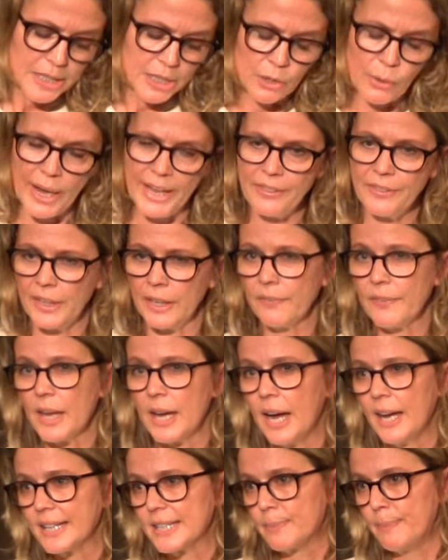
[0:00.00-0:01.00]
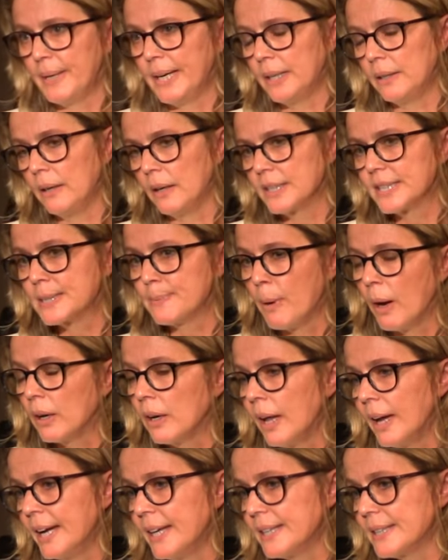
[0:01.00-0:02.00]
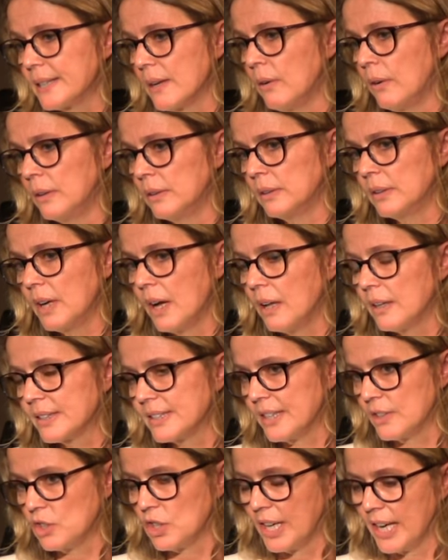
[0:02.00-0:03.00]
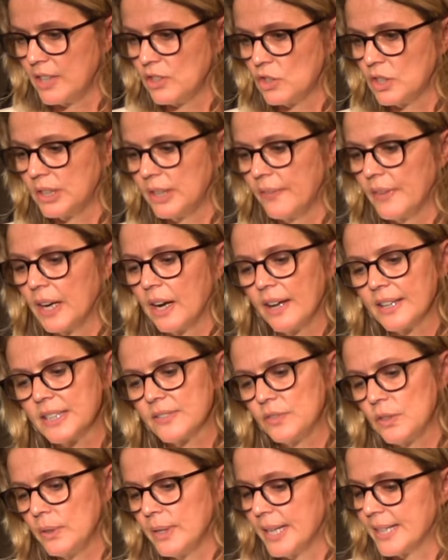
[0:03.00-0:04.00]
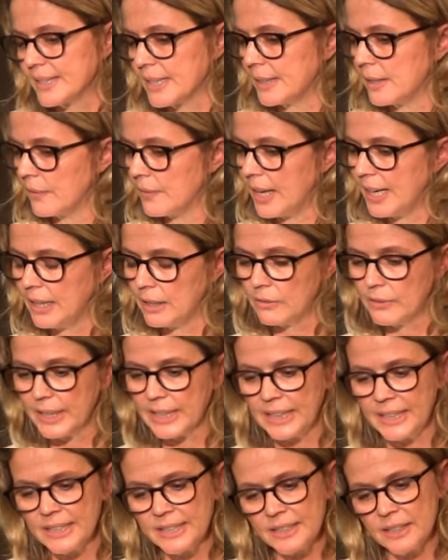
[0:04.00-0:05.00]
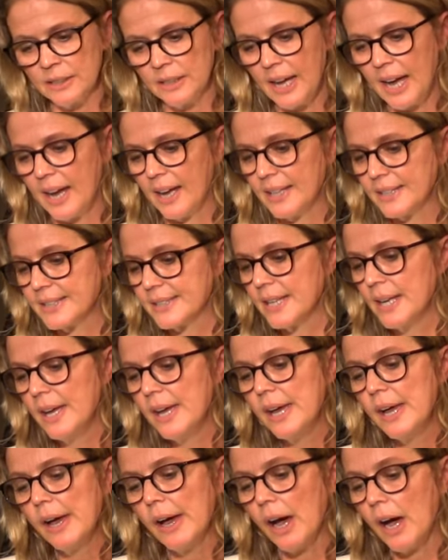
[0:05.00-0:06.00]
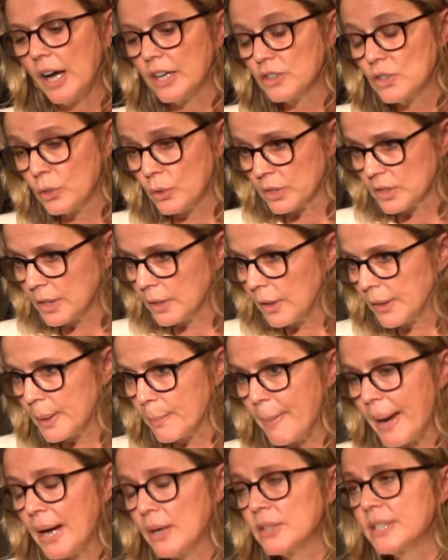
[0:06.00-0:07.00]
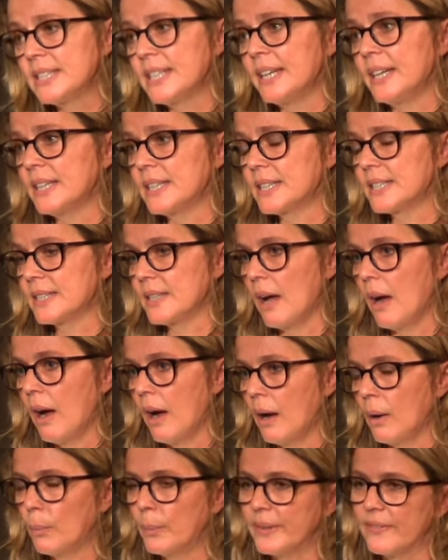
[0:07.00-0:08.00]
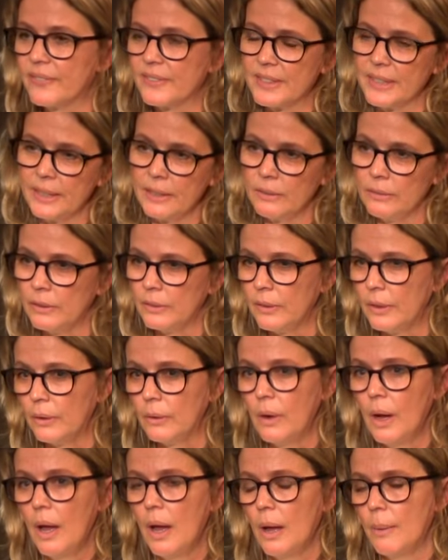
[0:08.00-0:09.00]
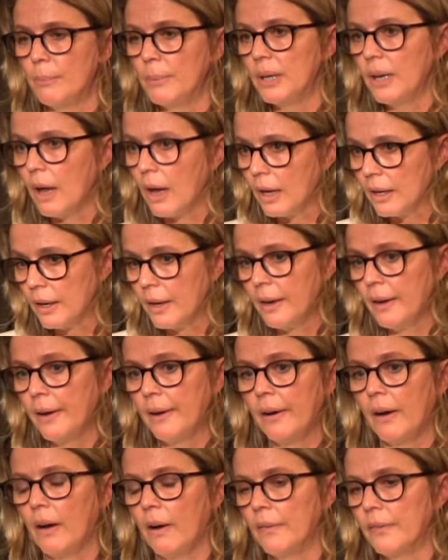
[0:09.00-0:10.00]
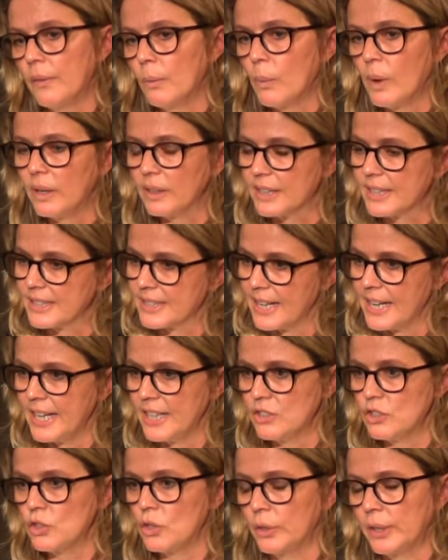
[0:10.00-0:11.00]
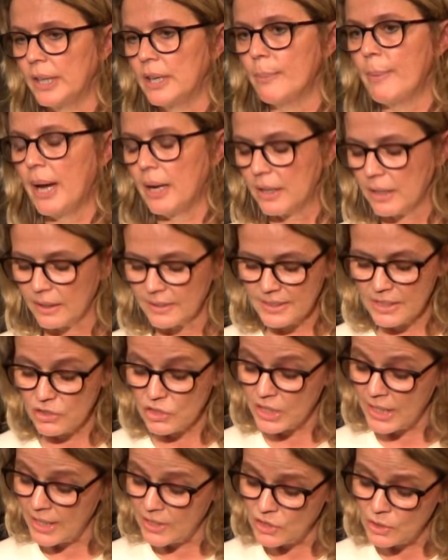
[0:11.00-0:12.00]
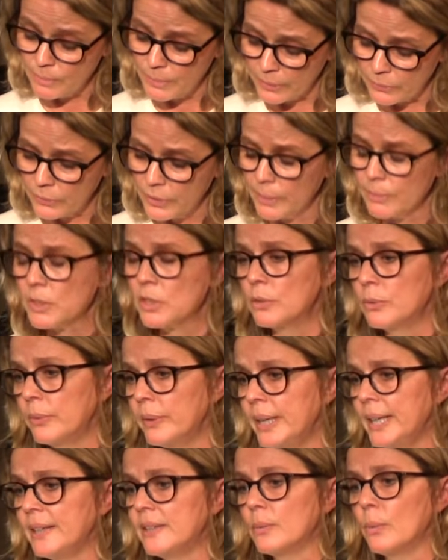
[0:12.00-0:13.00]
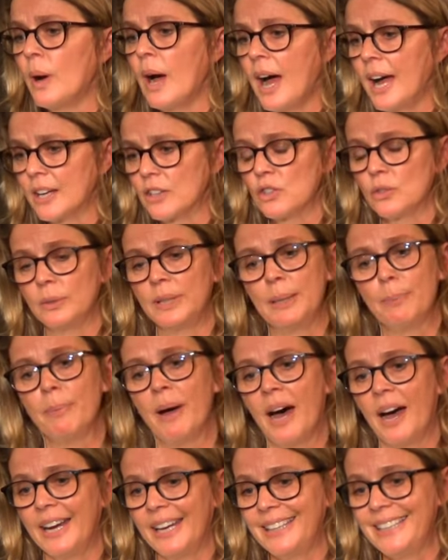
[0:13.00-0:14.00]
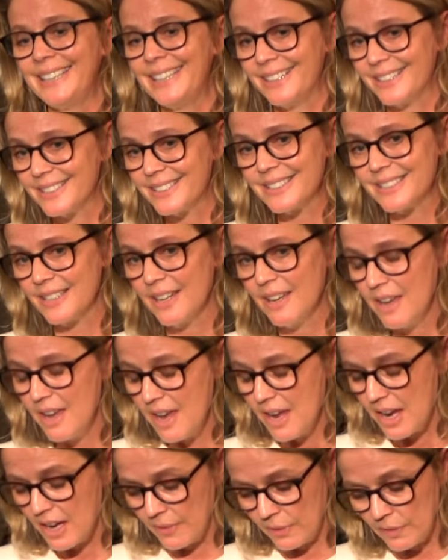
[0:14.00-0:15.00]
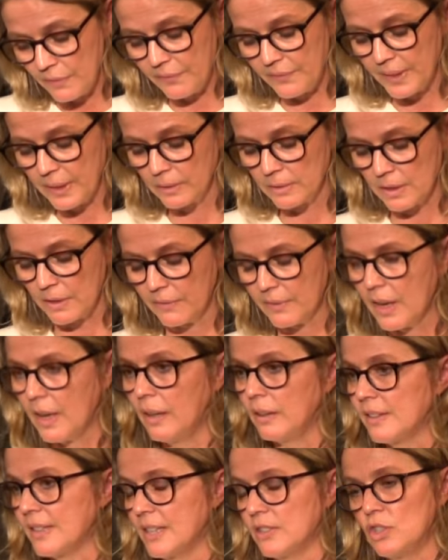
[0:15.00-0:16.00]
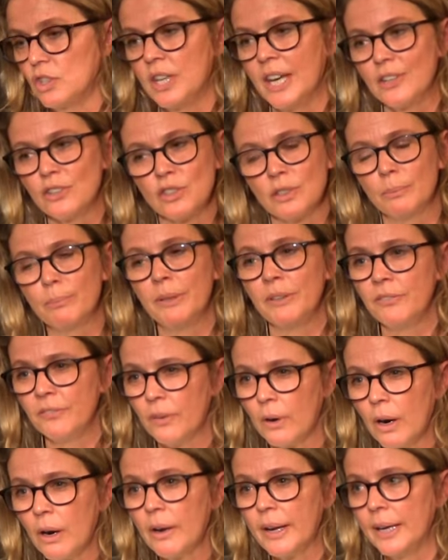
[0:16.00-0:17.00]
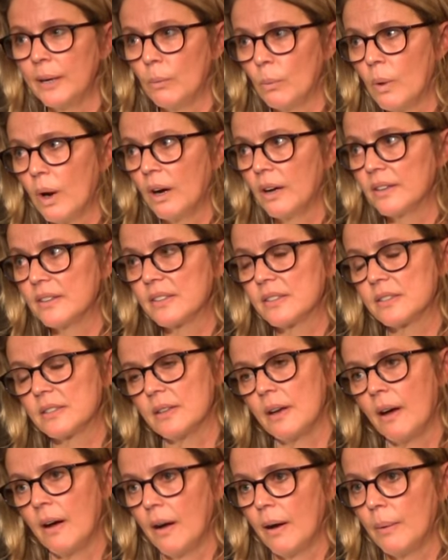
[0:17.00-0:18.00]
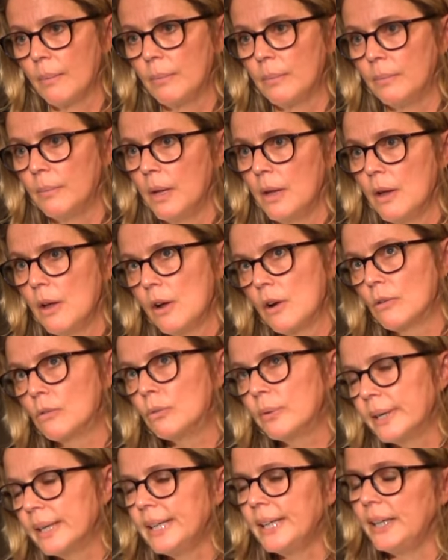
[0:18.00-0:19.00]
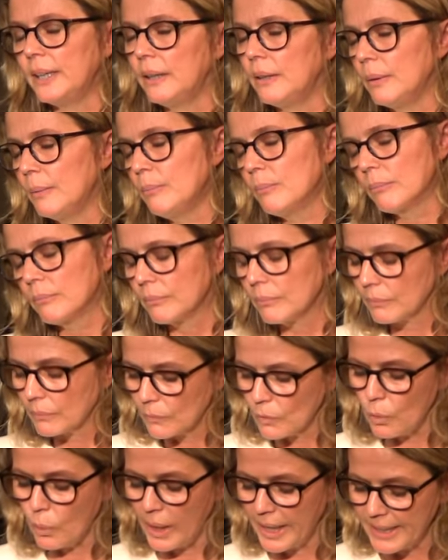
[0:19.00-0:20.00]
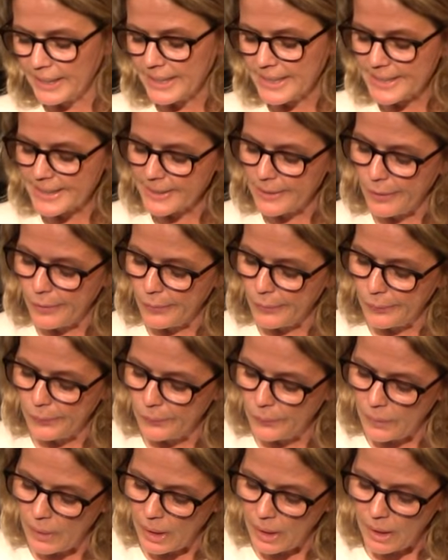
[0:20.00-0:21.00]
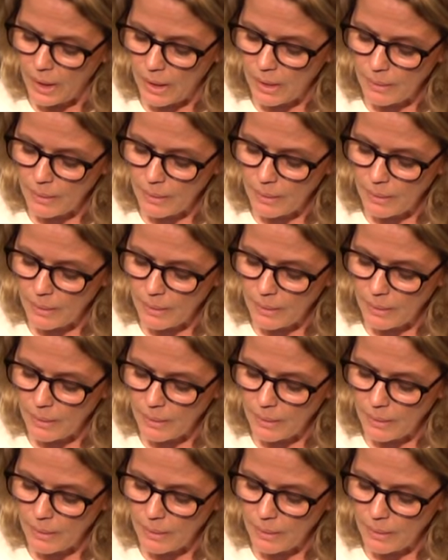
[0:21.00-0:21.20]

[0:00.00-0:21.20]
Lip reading: you know, I think there has been a spotlight on girls' education in the last few years. I know that Hillary Clinton has talked a lot about it. We've seen, you know, Malala on the world stage talking about girls' education, but Room to Read were actually pioneers in the field of girls' education. Before, it was really quite so